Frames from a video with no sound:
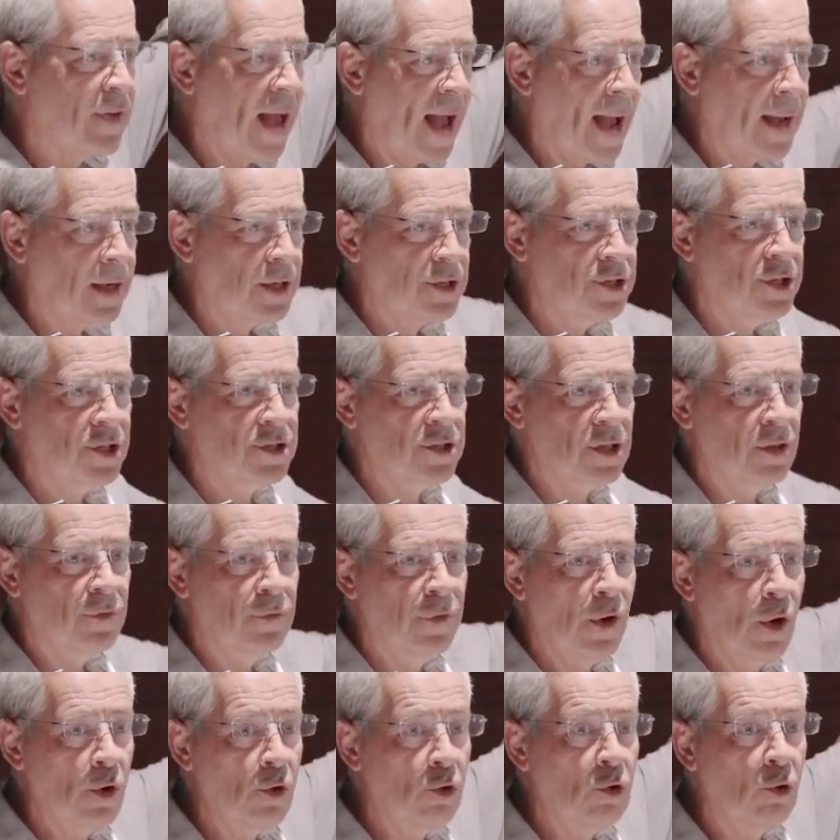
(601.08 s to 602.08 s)
of anxious and
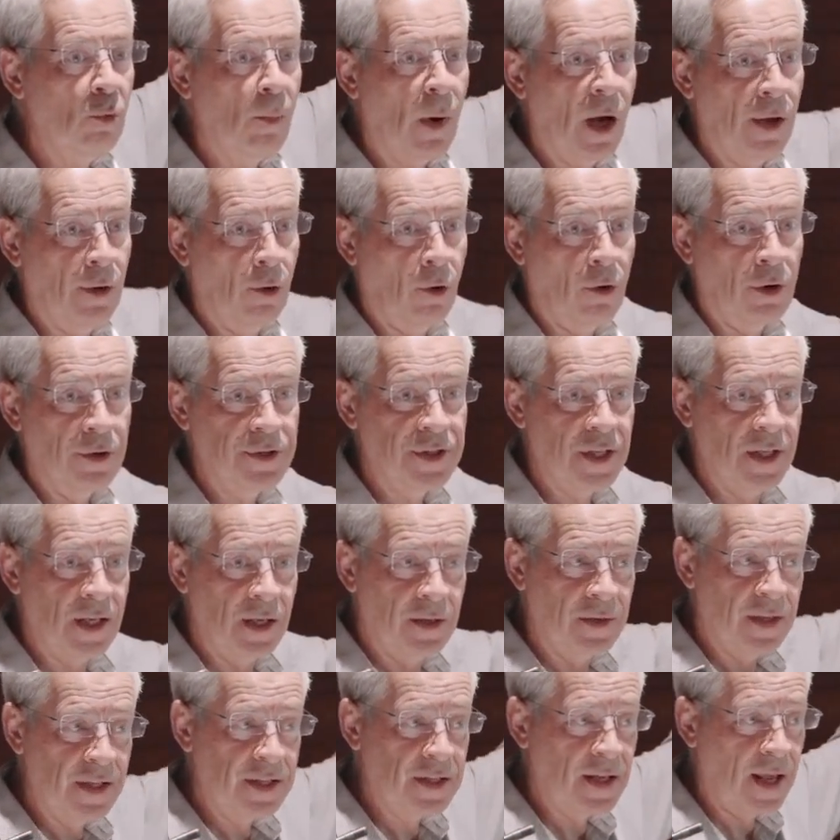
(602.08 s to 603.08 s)
vocal minority
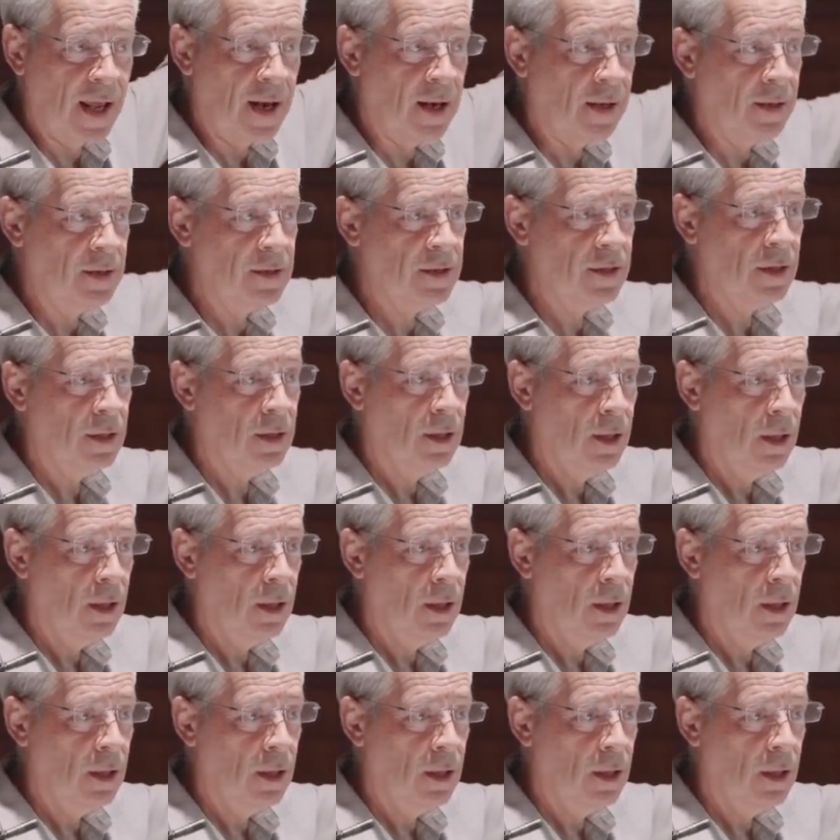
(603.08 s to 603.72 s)
at this end,